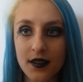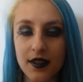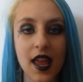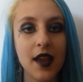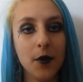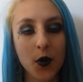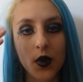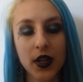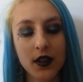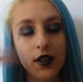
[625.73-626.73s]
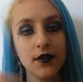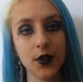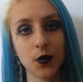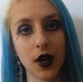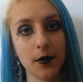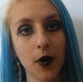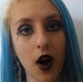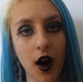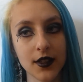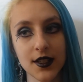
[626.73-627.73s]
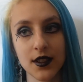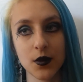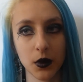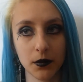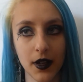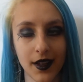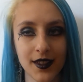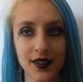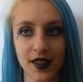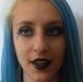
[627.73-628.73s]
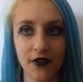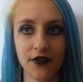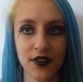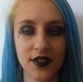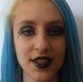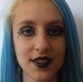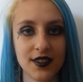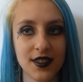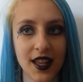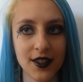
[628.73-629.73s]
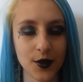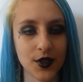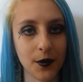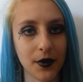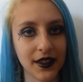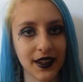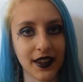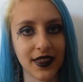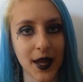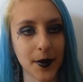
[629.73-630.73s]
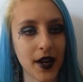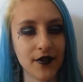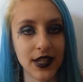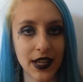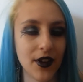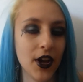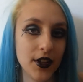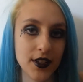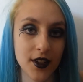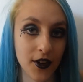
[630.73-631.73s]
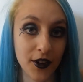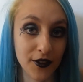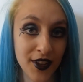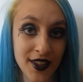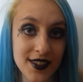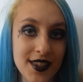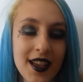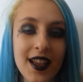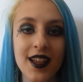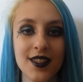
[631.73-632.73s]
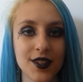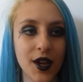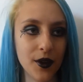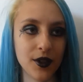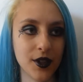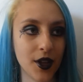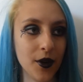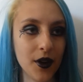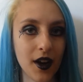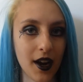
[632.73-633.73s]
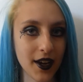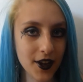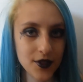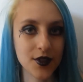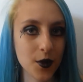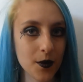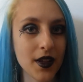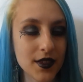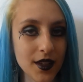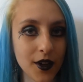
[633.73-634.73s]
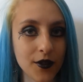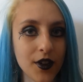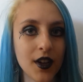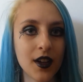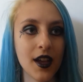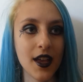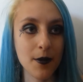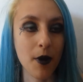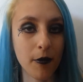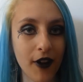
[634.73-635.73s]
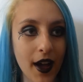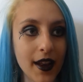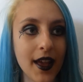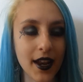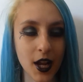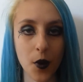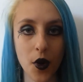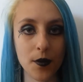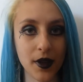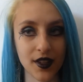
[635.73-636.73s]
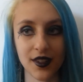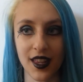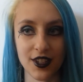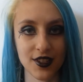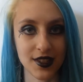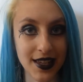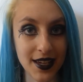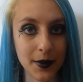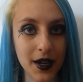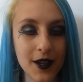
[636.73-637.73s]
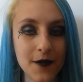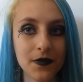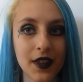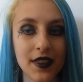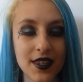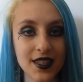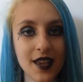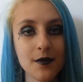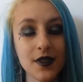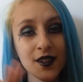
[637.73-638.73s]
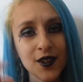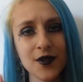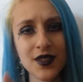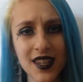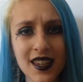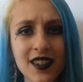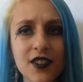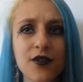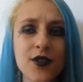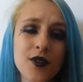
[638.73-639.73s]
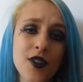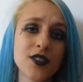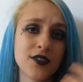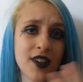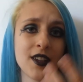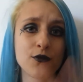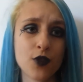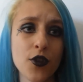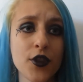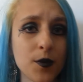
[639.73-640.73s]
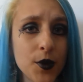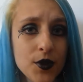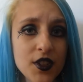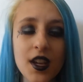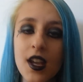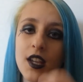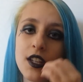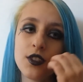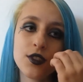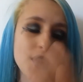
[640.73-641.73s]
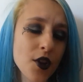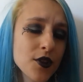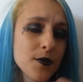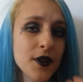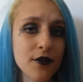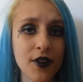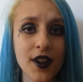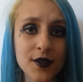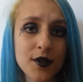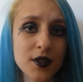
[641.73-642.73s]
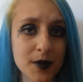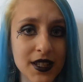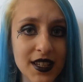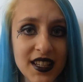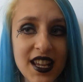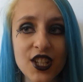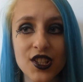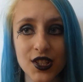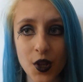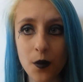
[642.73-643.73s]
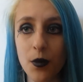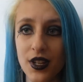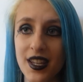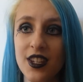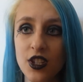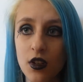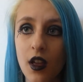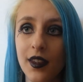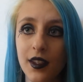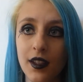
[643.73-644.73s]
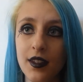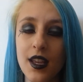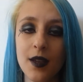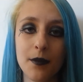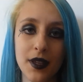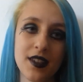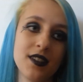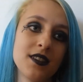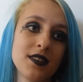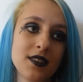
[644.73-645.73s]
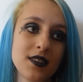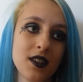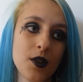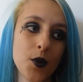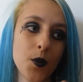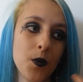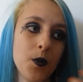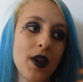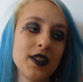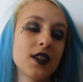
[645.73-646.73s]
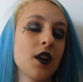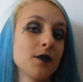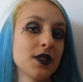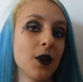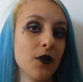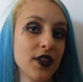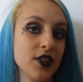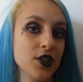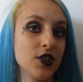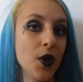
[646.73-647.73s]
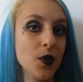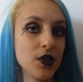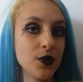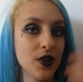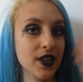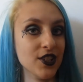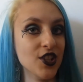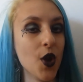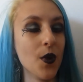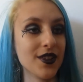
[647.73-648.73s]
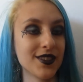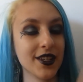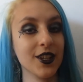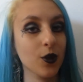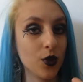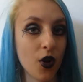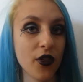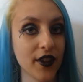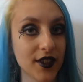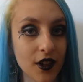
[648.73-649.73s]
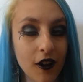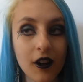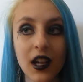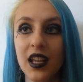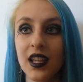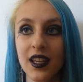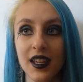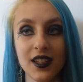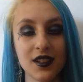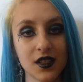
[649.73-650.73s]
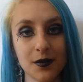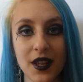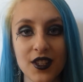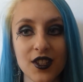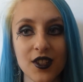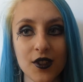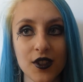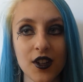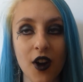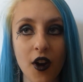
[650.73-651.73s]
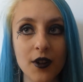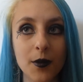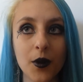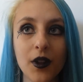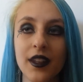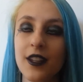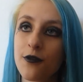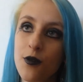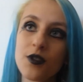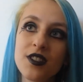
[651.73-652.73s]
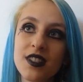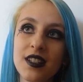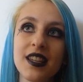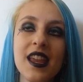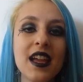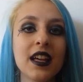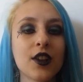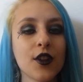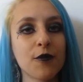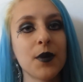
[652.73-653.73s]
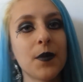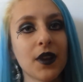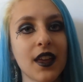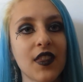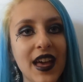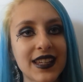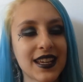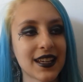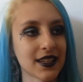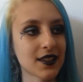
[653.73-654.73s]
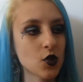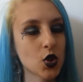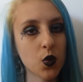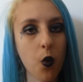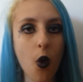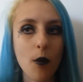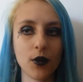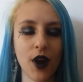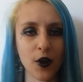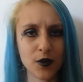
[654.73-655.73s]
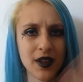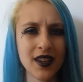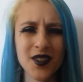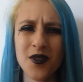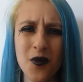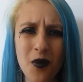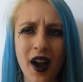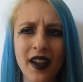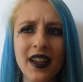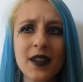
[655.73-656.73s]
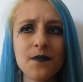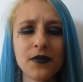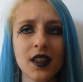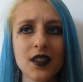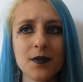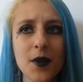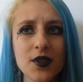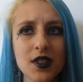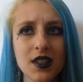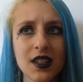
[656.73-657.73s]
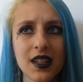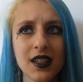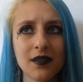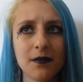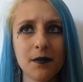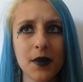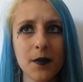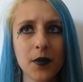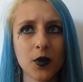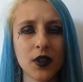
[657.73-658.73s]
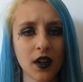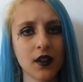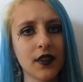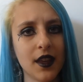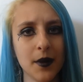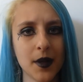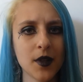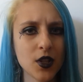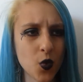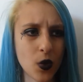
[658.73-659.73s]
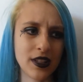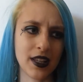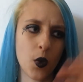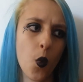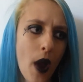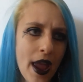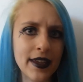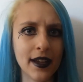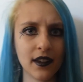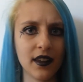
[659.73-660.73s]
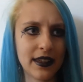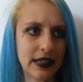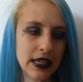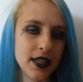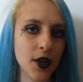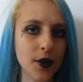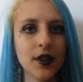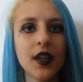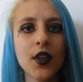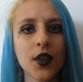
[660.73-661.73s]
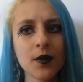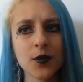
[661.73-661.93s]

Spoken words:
name even one more artist. Well, I guess it's like 50 Cent or something like that, but I've never heard a song of his. So, you know, I can't call myself a hip-hop fan, and I won't, because that's just lame. And the same thing goes here. If you're not a fan of gothic music, don't be afraid to admit it. Just don't pretend to like it, because when it comes out that you don't really know a single gothic song, it just makes you look horrible. And unfortunately, a lot of people like that kind of swarm around me. I don't know why. It's mostly people younger than me. I'm not talking like way younger, like kiddos. No,